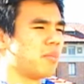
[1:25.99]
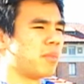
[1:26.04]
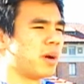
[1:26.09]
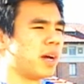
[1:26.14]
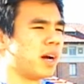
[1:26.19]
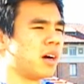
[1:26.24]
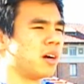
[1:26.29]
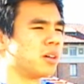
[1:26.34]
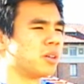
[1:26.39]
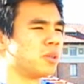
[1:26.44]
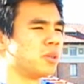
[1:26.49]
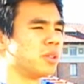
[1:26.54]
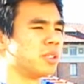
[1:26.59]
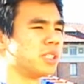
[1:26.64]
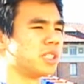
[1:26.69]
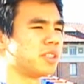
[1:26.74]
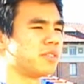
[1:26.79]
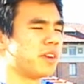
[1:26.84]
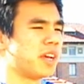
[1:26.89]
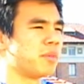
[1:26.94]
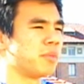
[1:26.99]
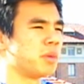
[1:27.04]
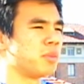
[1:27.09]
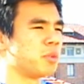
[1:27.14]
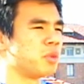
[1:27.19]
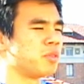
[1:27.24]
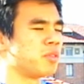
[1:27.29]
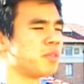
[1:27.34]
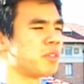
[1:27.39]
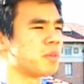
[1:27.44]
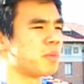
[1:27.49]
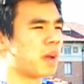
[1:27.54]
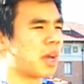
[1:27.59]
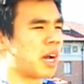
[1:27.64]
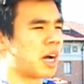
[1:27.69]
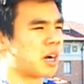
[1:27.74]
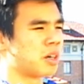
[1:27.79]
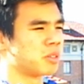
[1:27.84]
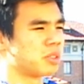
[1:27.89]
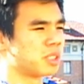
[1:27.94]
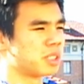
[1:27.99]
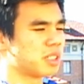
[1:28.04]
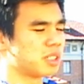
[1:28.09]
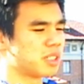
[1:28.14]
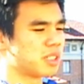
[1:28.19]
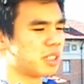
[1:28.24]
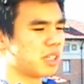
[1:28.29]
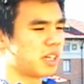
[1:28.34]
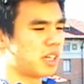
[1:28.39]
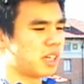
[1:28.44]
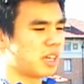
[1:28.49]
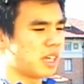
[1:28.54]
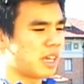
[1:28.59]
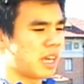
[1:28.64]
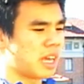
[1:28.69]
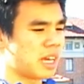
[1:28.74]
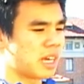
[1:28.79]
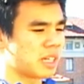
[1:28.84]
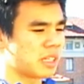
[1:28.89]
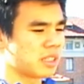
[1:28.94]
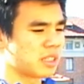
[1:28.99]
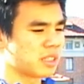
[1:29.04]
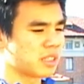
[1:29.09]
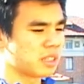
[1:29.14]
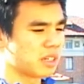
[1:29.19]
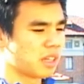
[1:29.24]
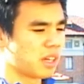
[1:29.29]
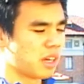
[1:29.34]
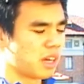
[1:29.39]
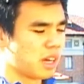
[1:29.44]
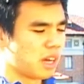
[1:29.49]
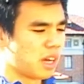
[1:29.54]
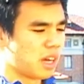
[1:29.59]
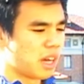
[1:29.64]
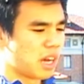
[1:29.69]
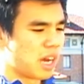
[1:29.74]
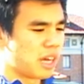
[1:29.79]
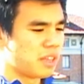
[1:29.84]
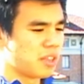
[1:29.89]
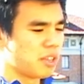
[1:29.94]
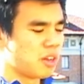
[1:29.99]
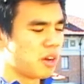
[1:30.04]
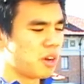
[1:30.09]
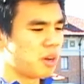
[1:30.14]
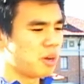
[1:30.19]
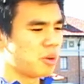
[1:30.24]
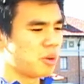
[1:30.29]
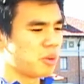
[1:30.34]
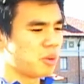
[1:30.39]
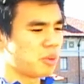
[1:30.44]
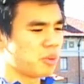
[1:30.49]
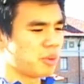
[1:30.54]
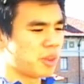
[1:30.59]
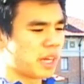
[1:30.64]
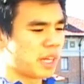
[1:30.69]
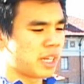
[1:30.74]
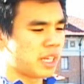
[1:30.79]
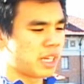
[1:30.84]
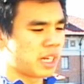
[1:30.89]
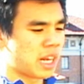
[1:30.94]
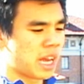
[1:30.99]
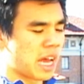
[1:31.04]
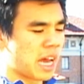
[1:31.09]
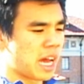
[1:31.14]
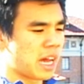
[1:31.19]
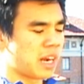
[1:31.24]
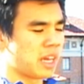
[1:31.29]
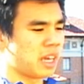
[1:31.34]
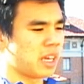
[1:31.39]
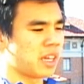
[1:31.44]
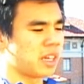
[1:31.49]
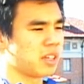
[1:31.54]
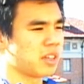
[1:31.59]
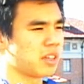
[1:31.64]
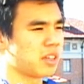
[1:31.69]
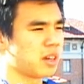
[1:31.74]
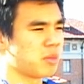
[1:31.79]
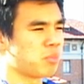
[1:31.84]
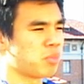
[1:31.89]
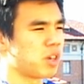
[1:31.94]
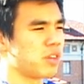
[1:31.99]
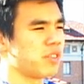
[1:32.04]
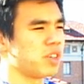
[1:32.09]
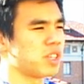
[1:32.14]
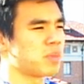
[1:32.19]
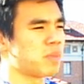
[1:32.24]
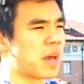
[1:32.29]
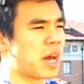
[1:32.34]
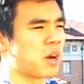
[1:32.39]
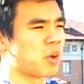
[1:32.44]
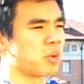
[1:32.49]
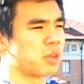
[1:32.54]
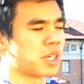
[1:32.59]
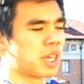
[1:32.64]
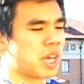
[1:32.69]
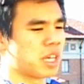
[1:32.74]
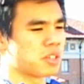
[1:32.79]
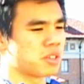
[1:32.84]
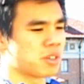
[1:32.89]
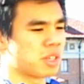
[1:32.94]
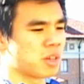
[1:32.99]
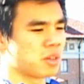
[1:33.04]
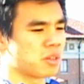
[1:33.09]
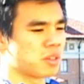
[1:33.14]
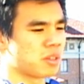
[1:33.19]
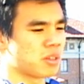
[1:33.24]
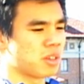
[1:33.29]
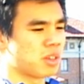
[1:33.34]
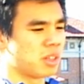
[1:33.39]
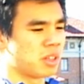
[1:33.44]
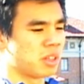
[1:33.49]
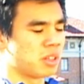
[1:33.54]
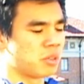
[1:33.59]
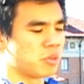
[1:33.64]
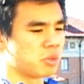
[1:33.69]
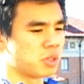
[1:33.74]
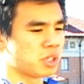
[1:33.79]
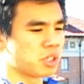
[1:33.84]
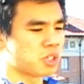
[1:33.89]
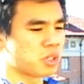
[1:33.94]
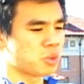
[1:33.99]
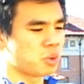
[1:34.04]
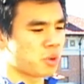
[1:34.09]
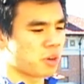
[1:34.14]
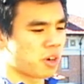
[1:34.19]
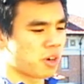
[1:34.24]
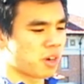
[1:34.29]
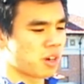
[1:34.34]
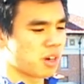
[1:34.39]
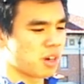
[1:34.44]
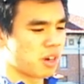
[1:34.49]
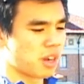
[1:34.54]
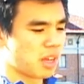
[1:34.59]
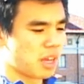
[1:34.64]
my uncle and his family moved into my house, and I know that he had had a previous battle with cancer that was a little bit shorter,